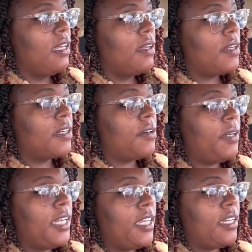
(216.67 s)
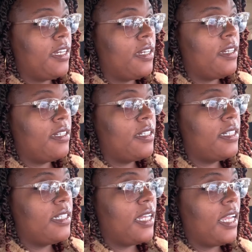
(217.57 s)
I'm gonna go in here
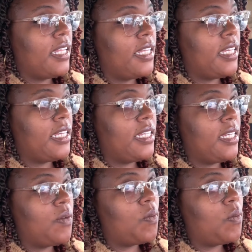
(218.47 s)
and then